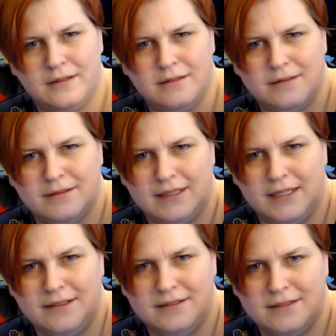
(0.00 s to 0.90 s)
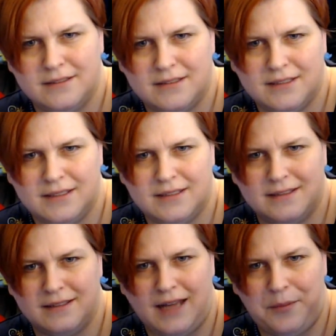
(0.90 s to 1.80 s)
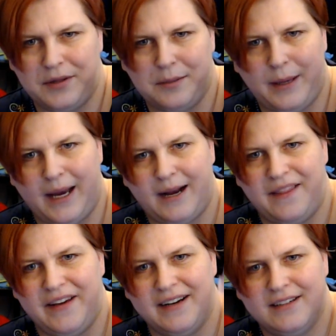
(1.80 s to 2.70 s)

Yeah. I put the back on there,